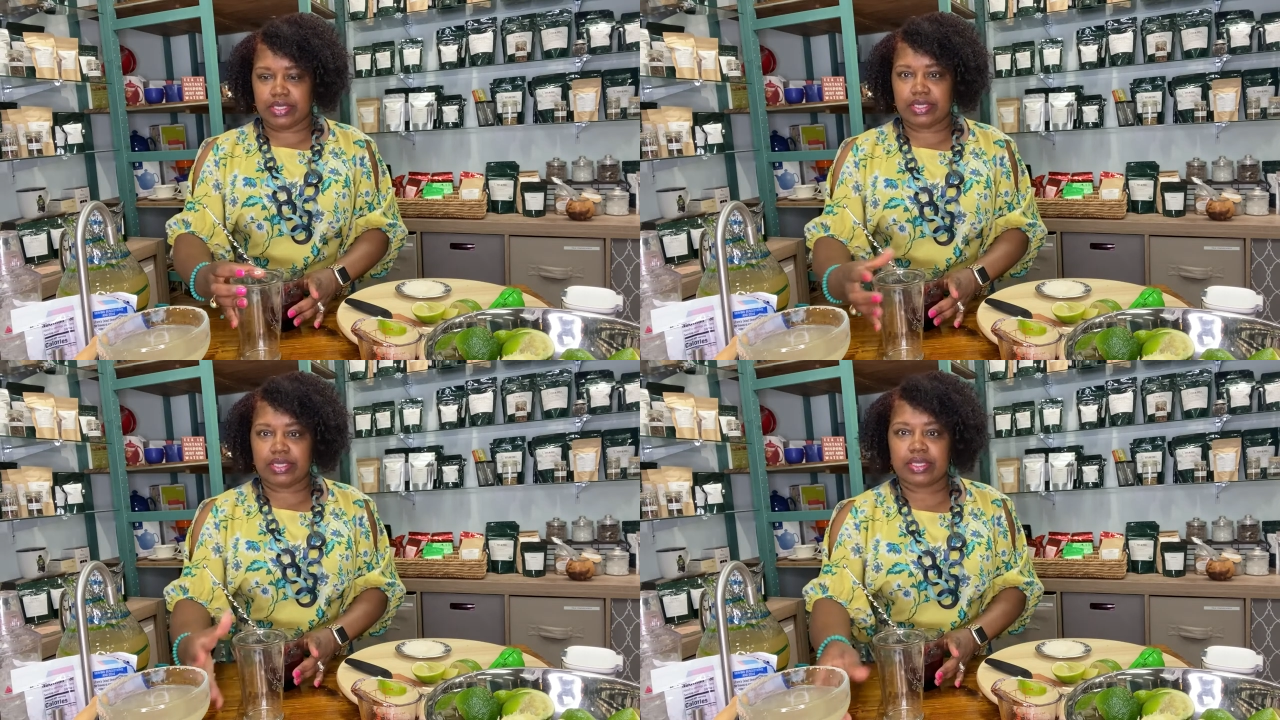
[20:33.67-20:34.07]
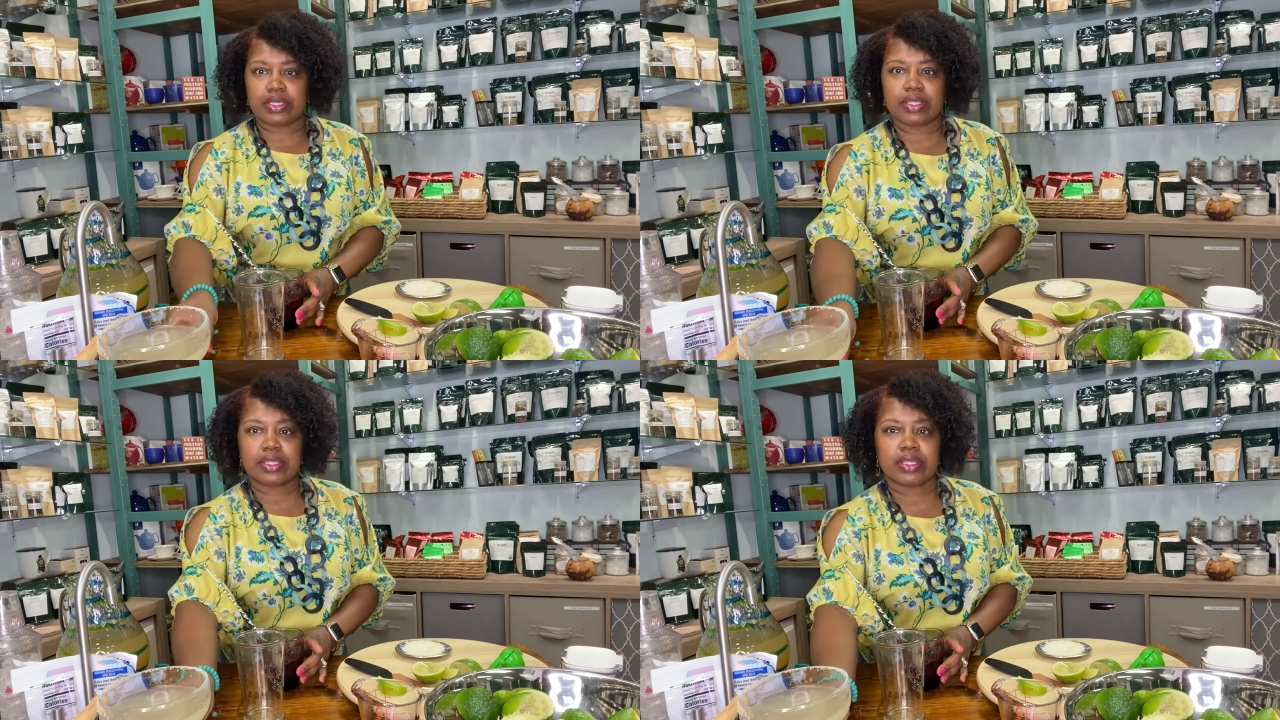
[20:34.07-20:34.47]

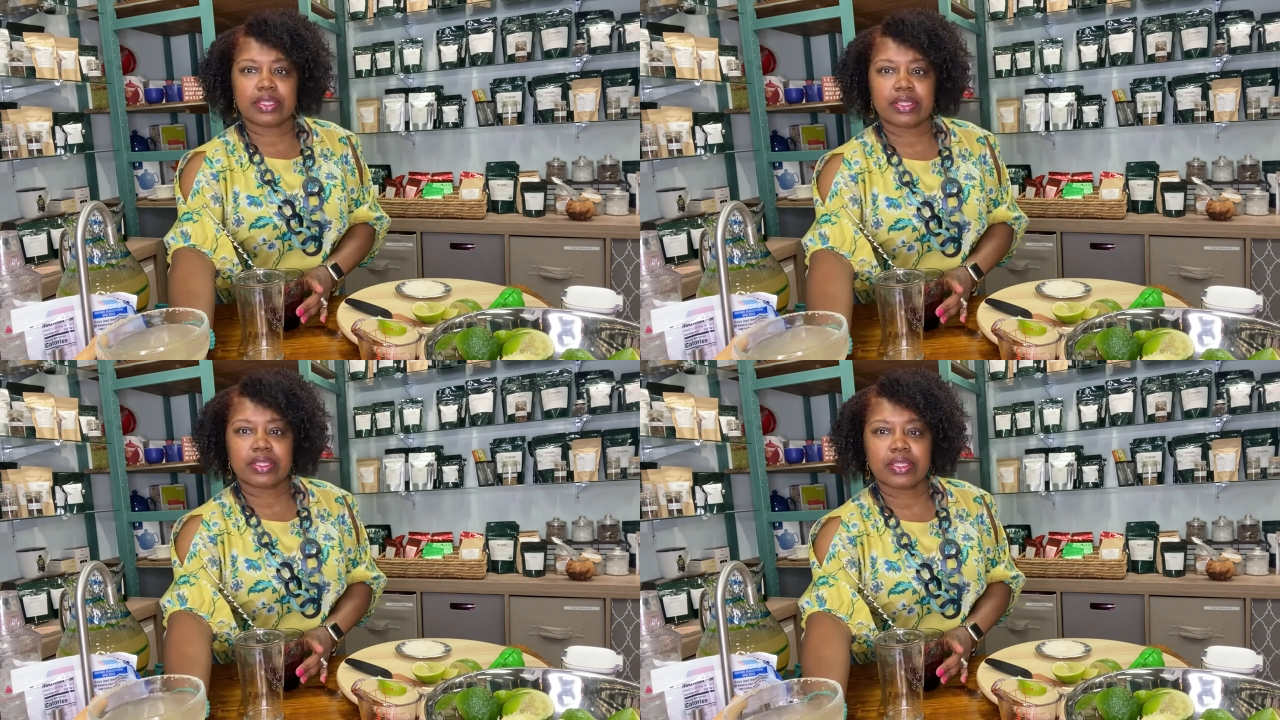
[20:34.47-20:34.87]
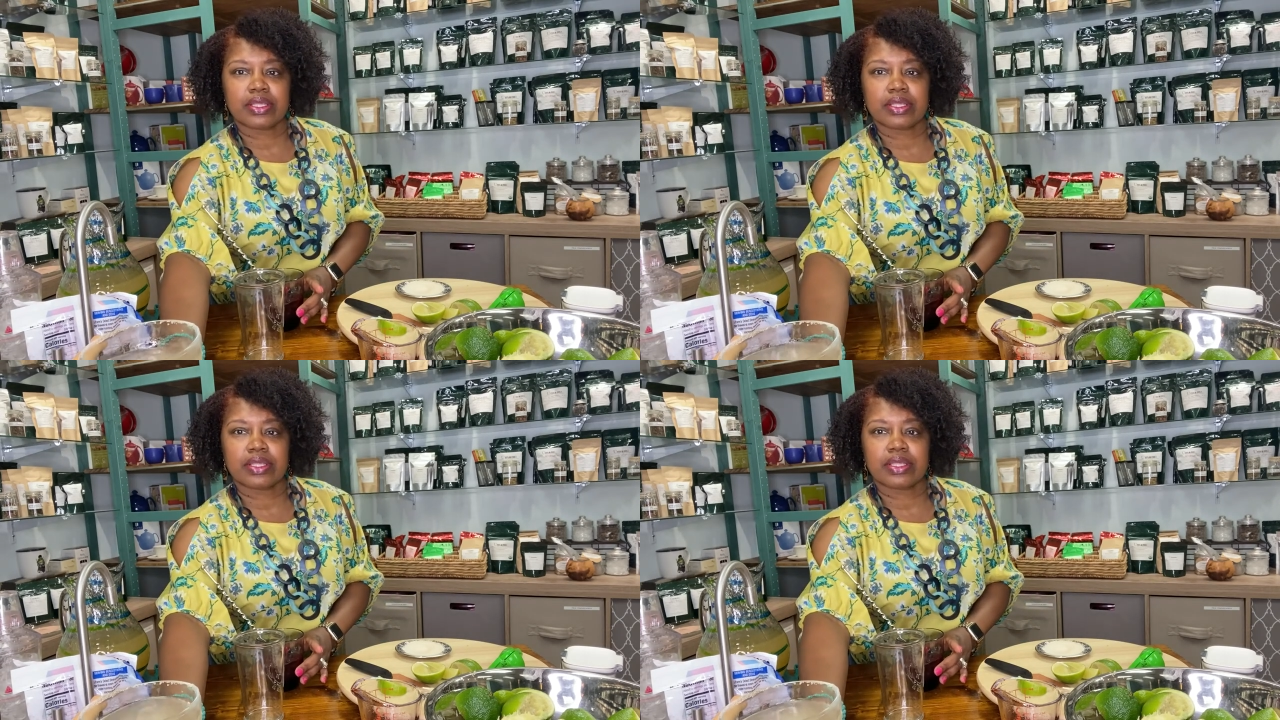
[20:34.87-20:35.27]

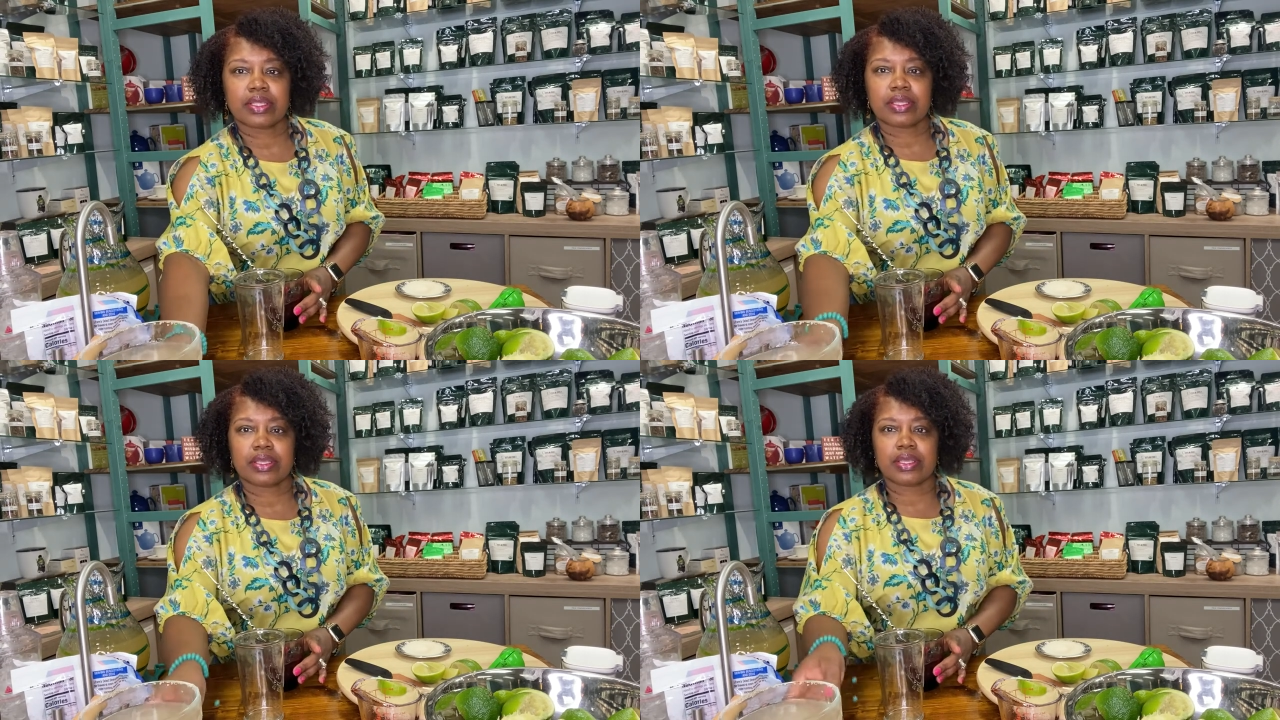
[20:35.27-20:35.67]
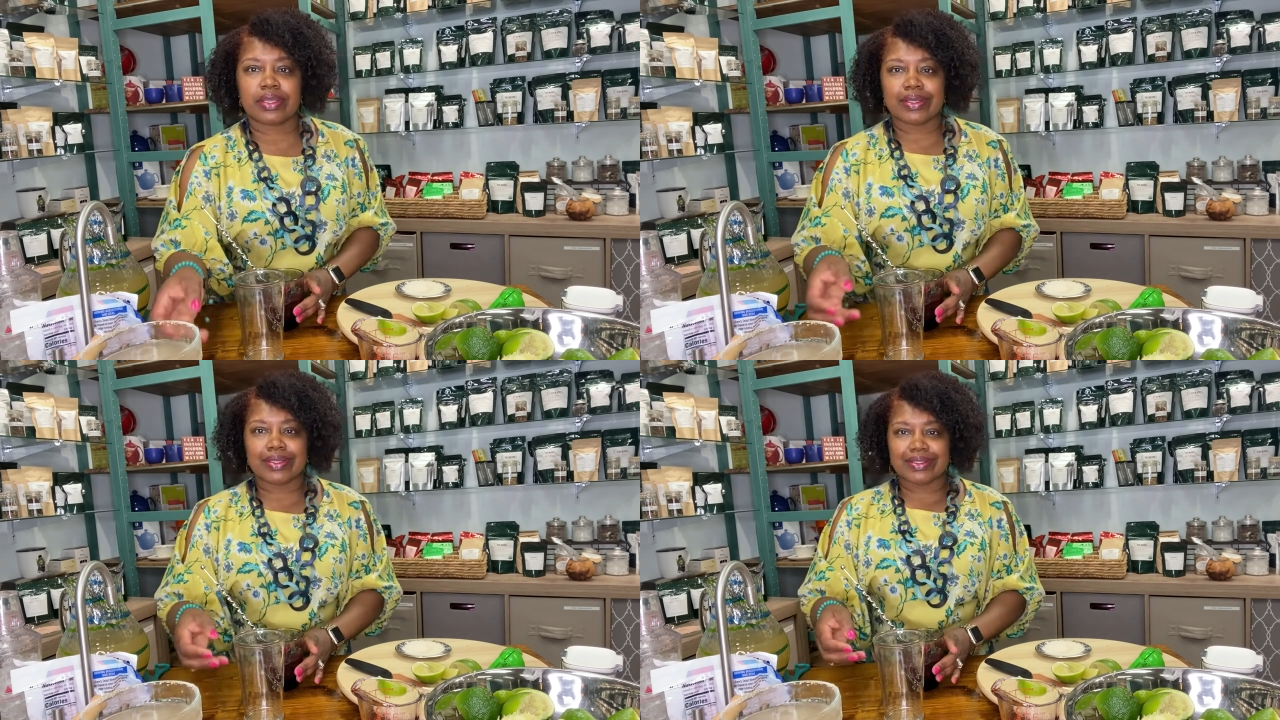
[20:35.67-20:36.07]

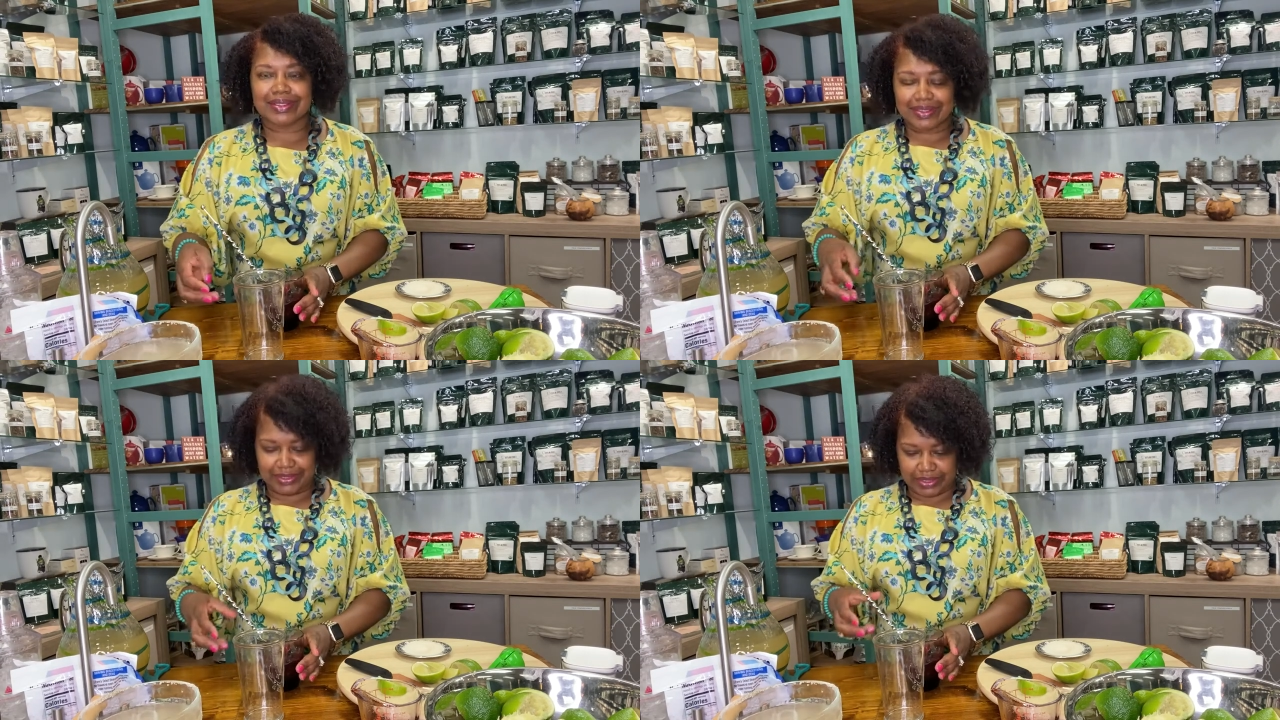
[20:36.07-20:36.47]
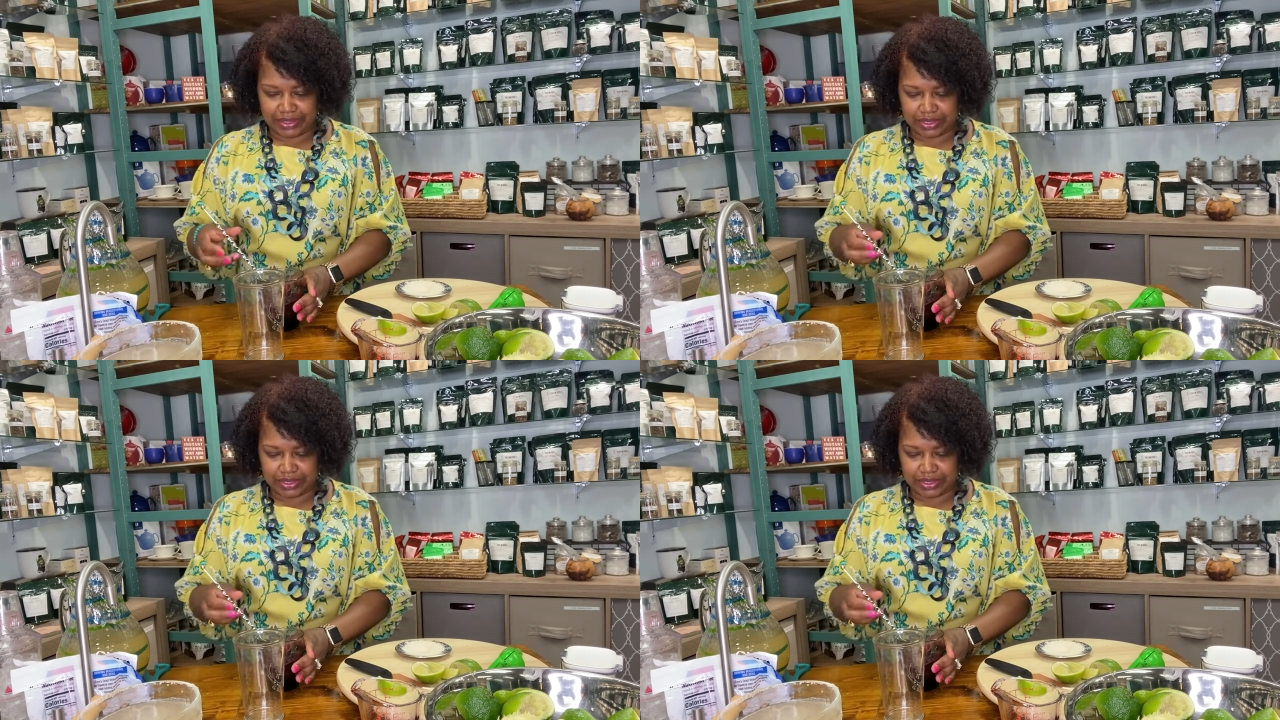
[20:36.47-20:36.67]
(no one is talking)